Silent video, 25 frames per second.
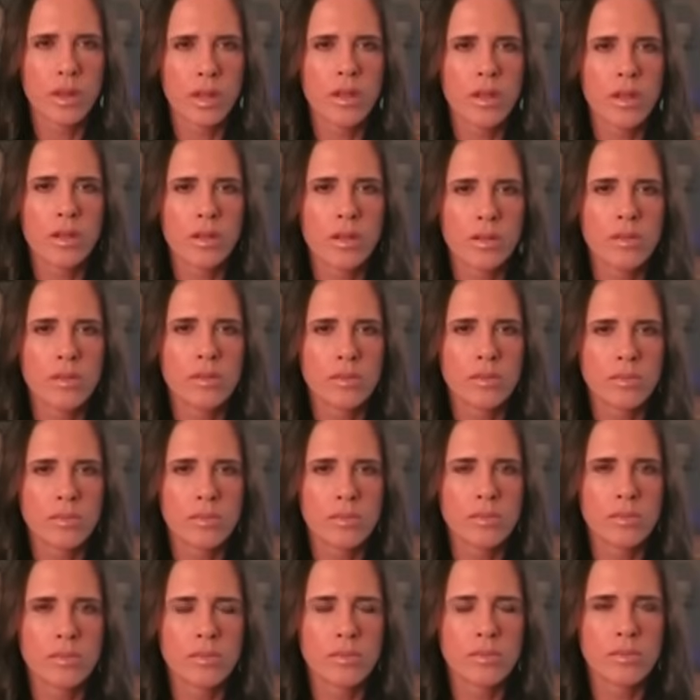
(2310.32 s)

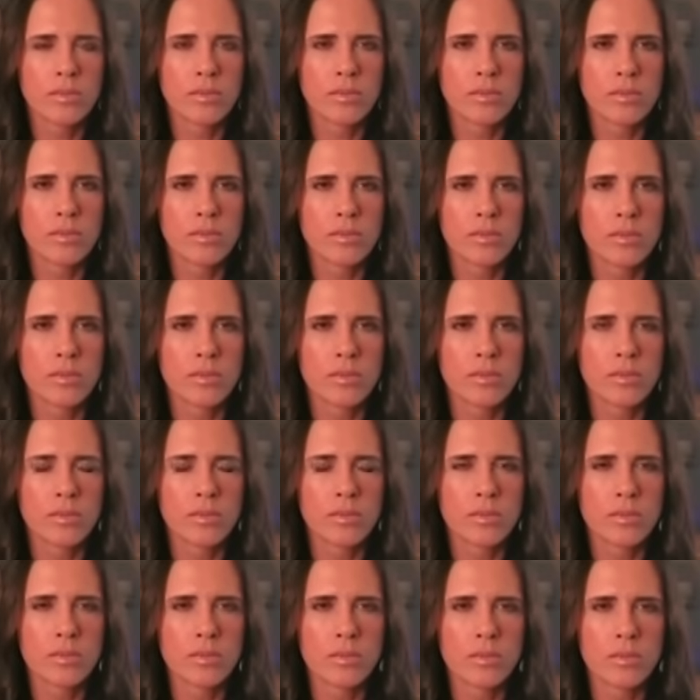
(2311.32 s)

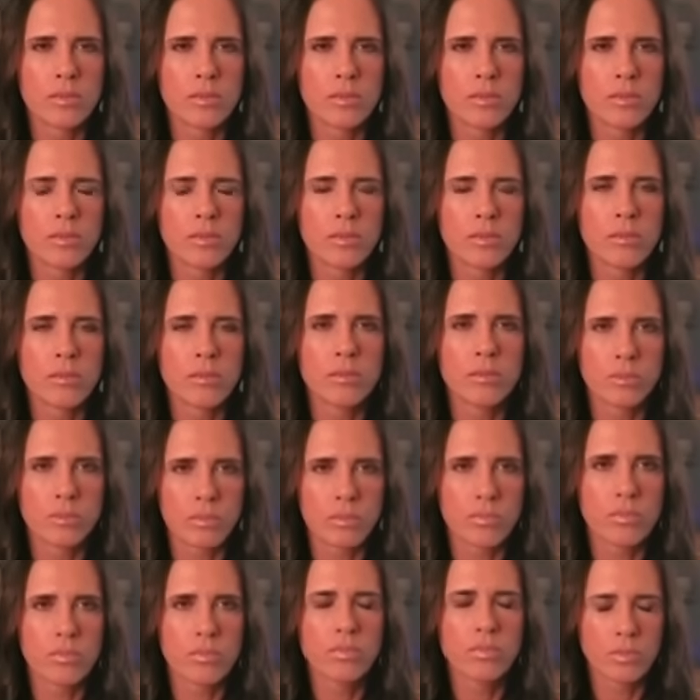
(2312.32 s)

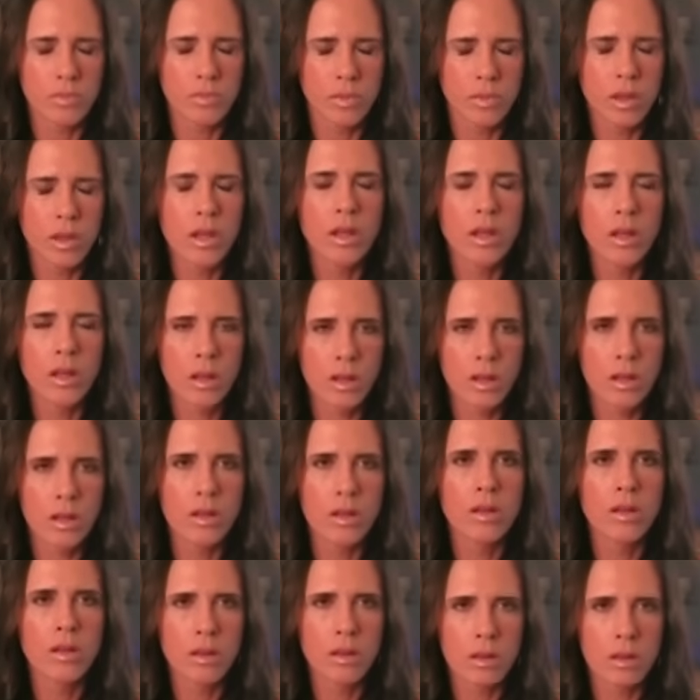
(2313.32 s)

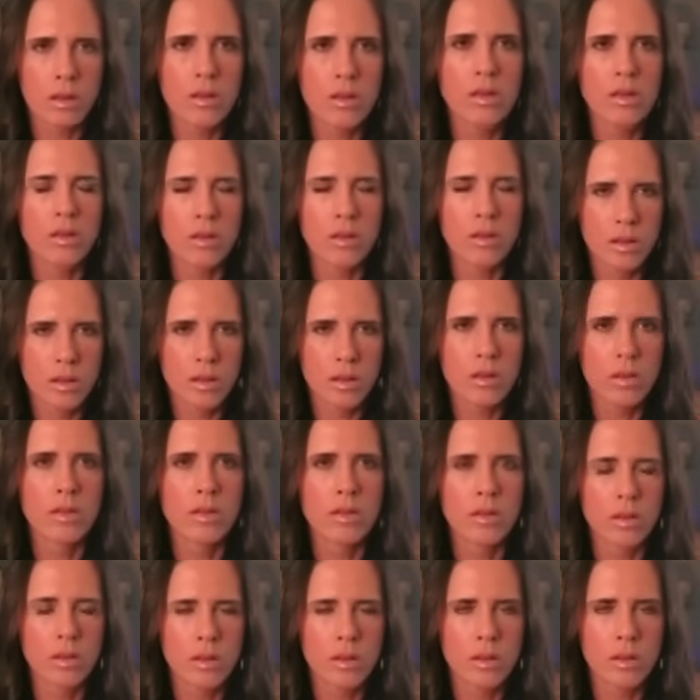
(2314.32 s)

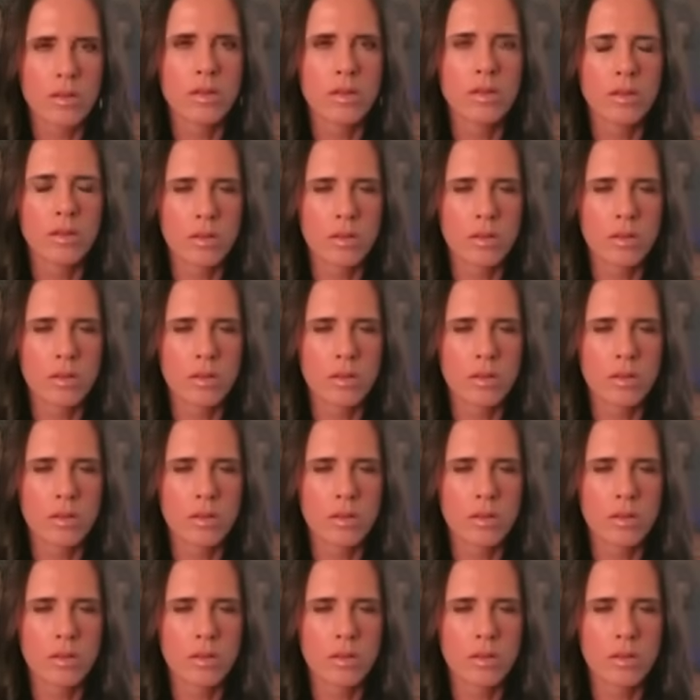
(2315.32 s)
This person isn't speaking.